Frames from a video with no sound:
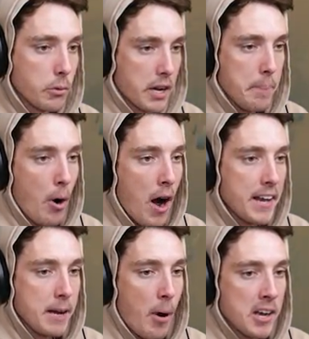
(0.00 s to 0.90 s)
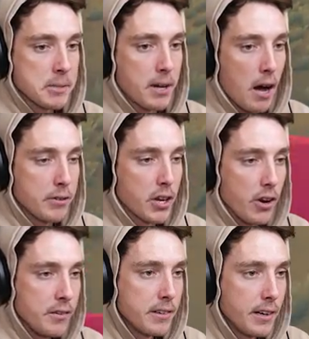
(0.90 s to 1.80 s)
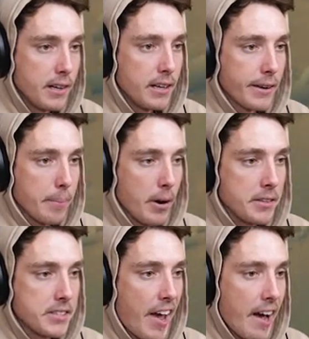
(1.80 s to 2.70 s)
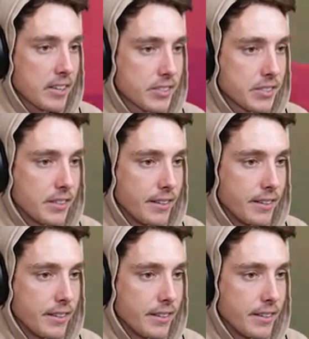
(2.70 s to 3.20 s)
Get behind, get behind some cover, dude. Get behind this house.